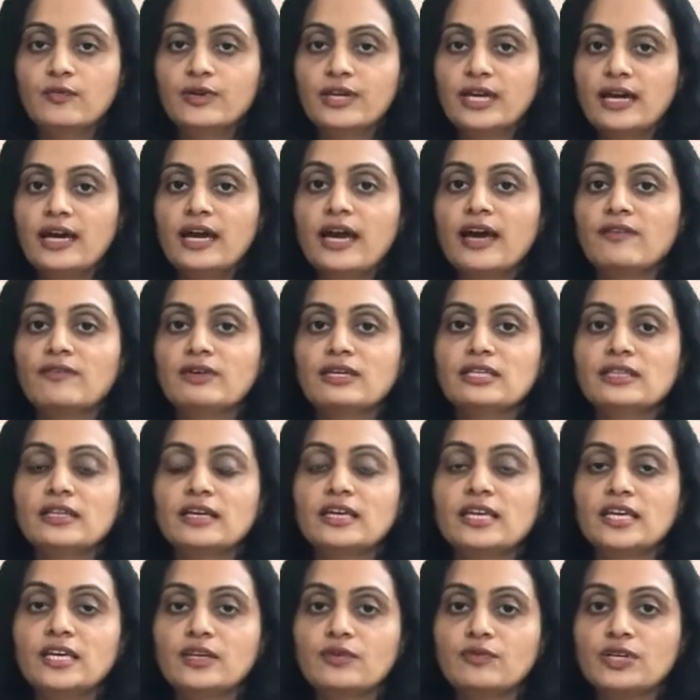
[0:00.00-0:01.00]
we are having
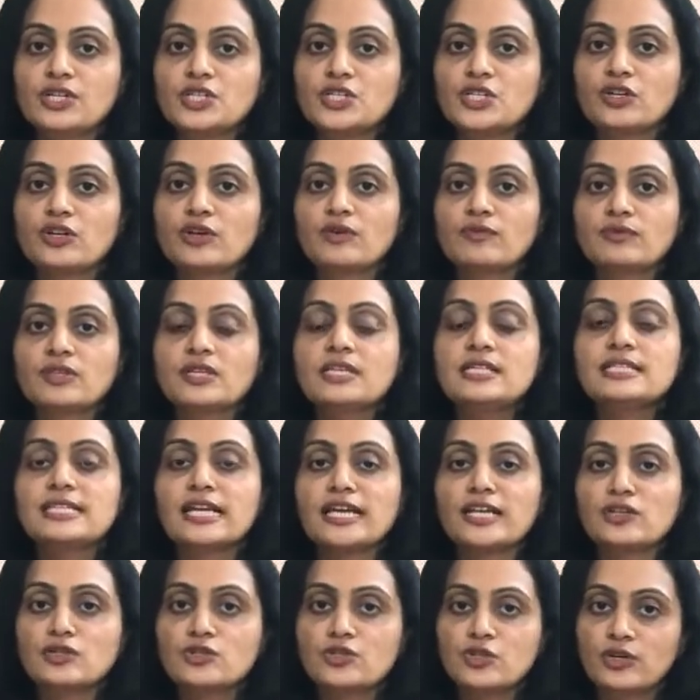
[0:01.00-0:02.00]
the equation of the
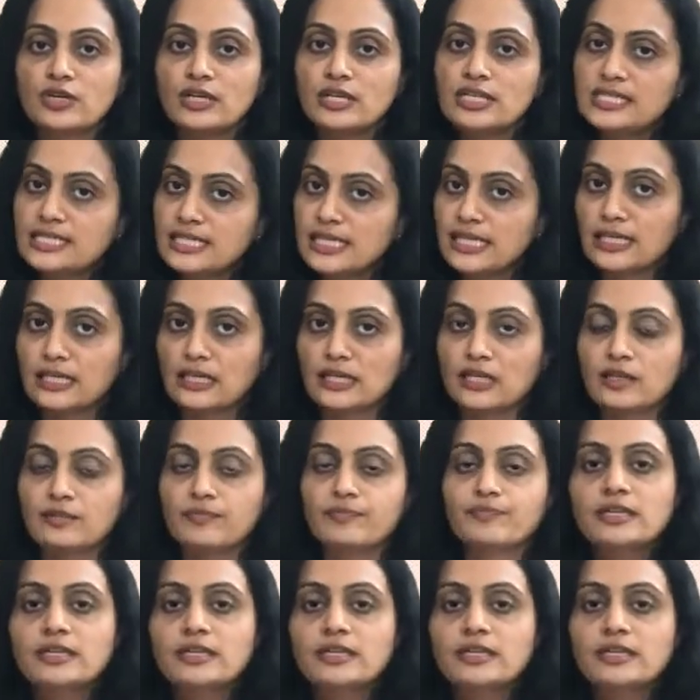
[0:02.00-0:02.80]
sinusoidal signal.